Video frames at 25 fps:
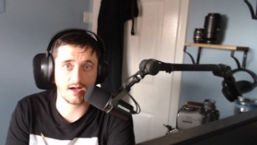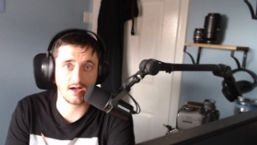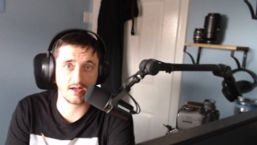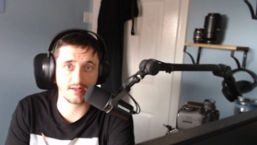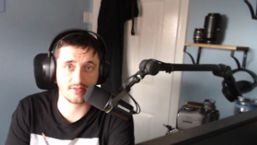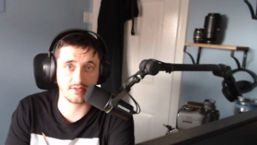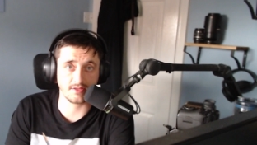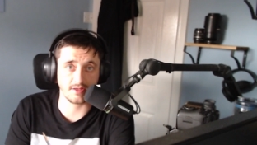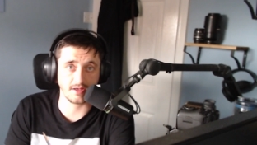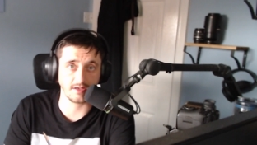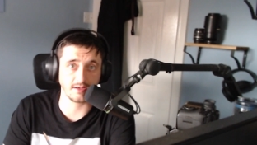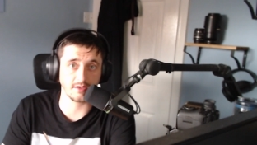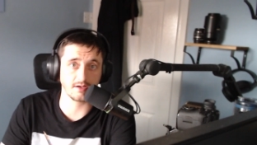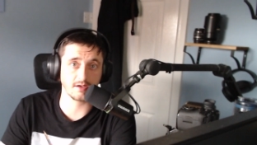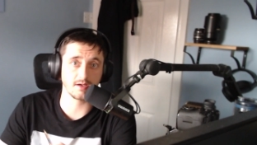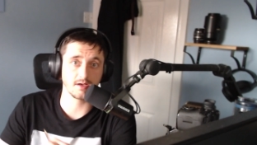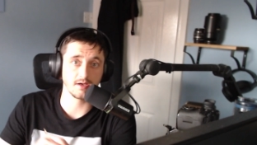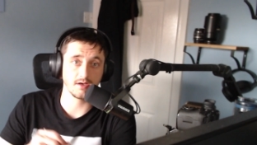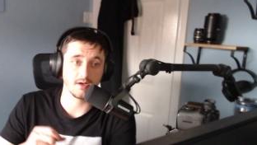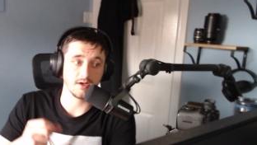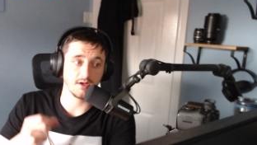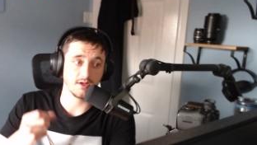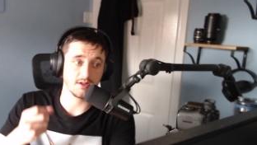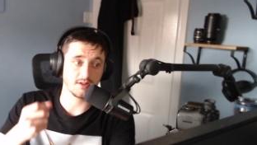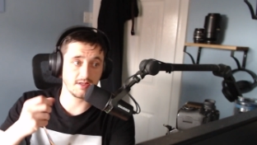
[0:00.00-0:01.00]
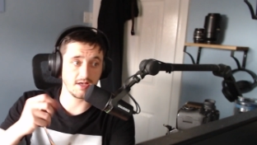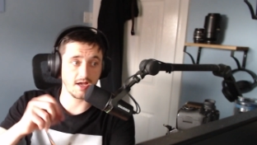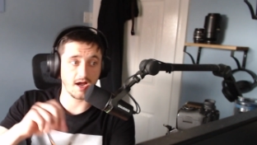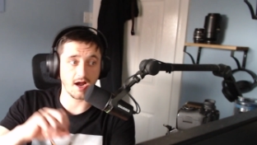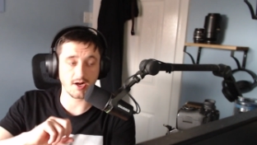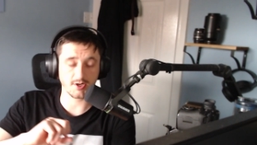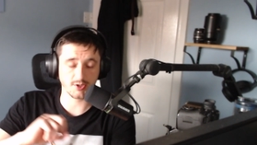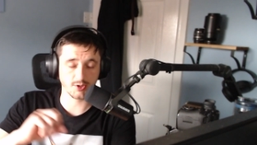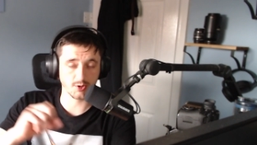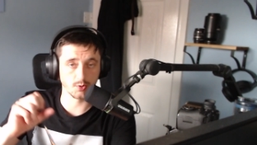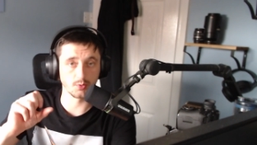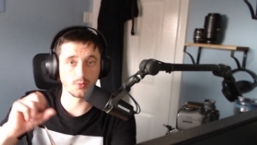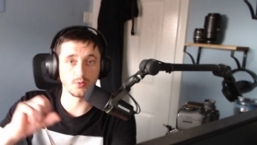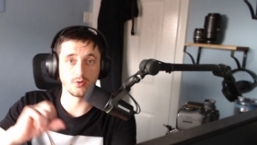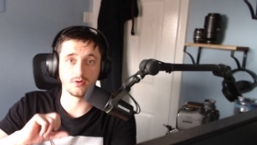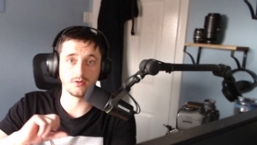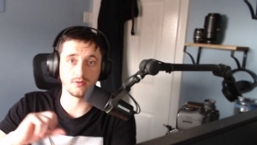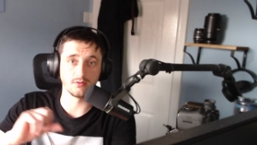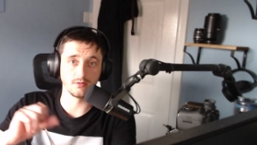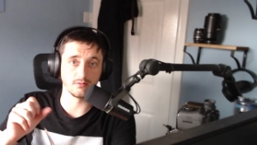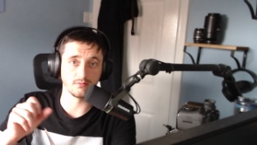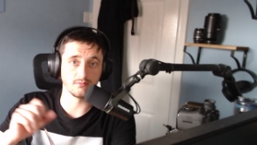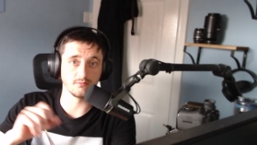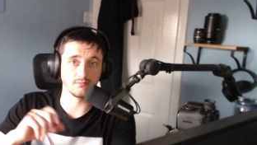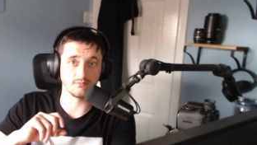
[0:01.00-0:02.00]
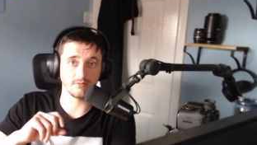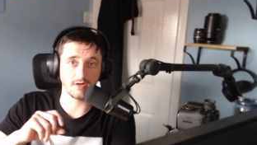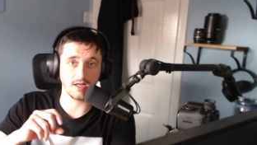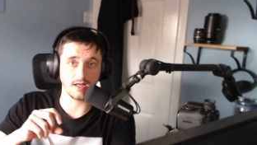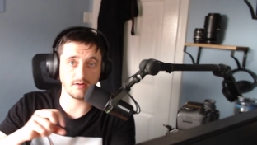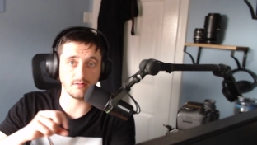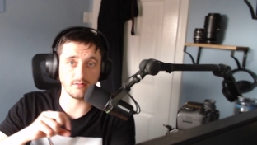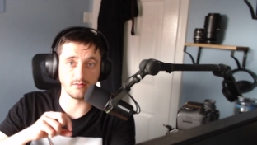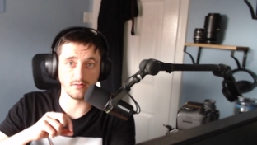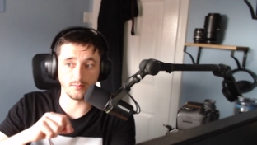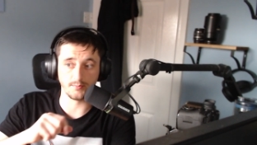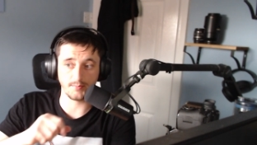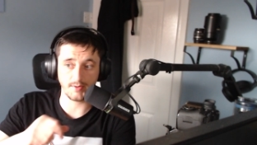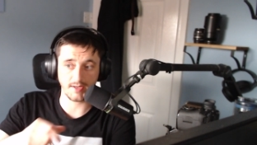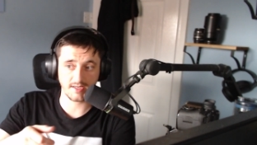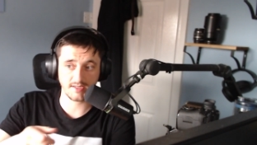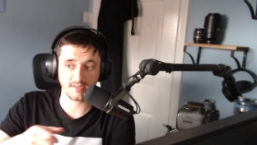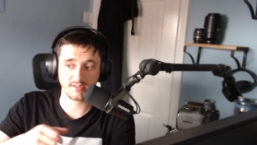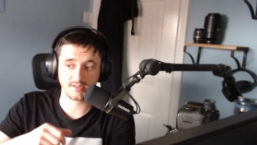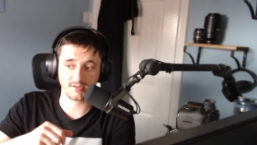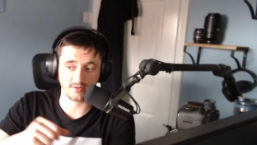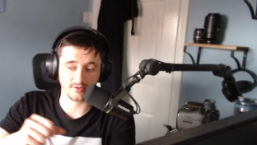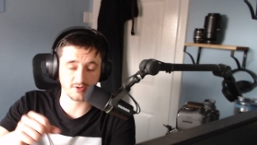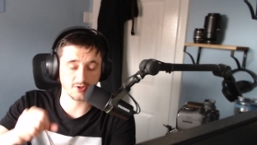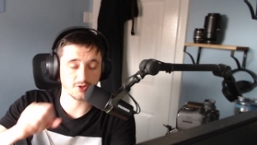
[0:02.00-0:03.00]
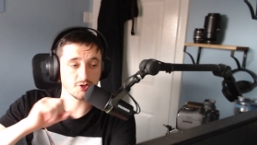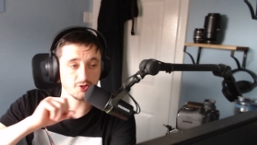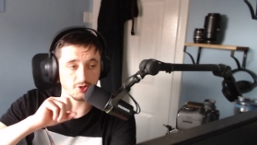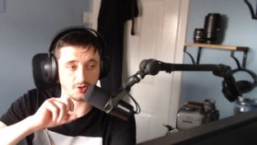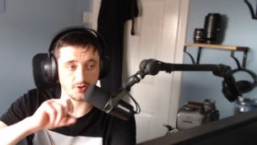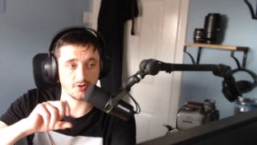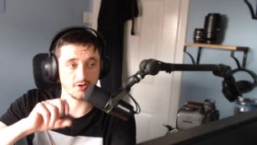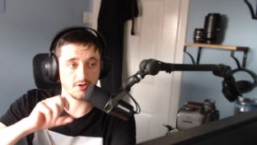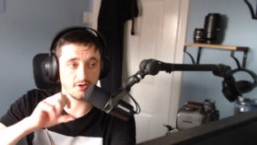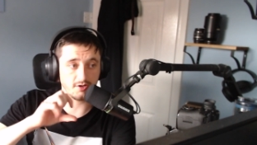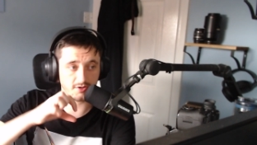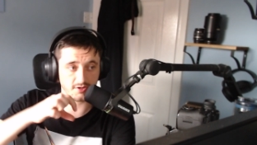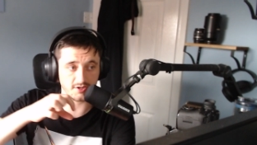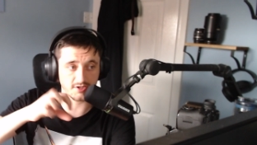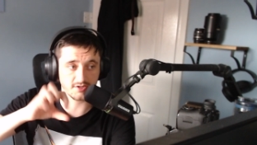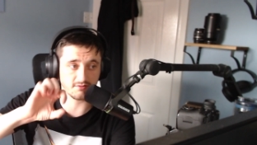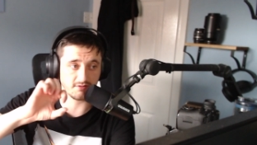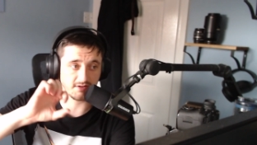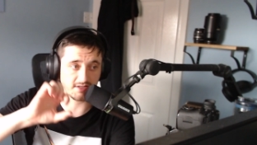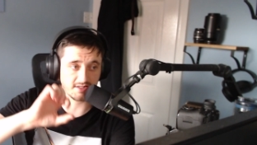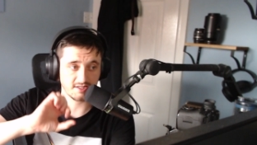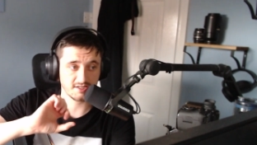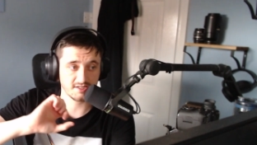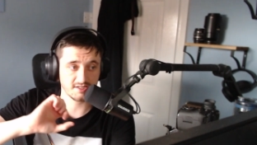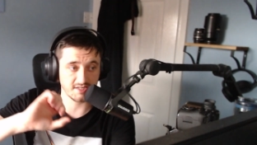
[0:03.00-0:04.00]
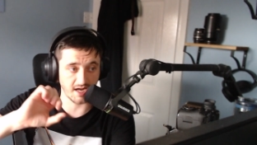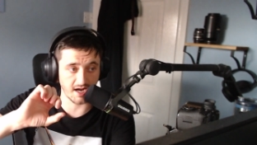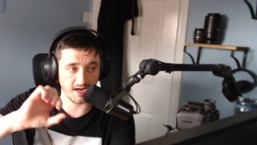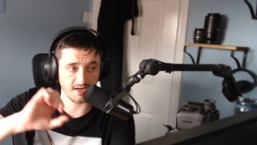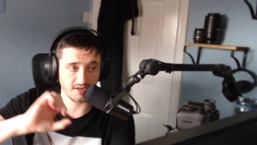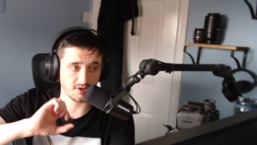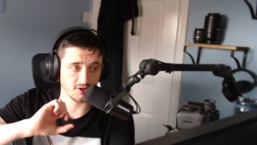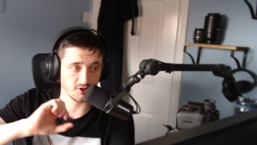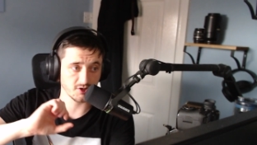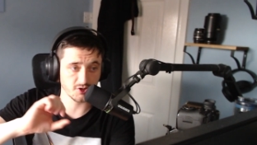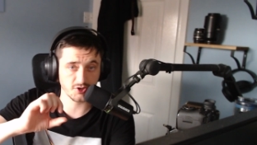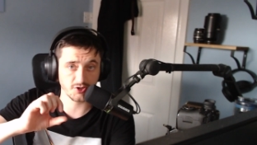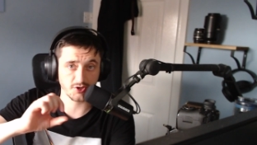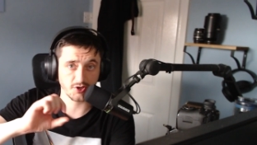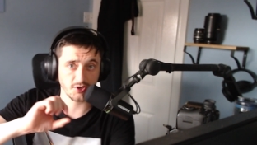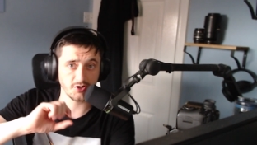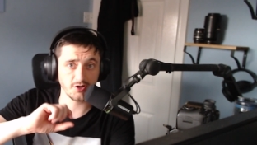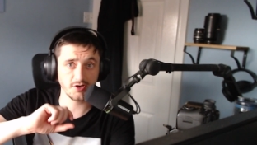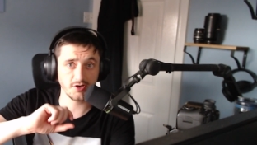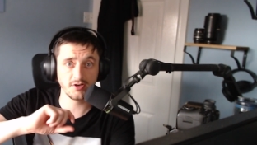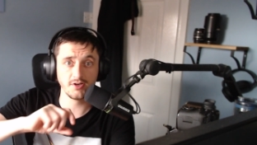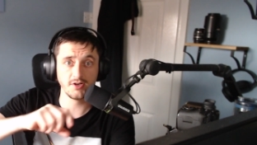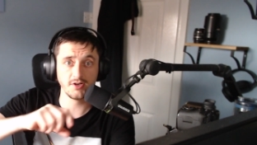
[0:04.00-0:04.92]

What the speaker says: I think the actual little bits of the shutter, like the side of the shutter,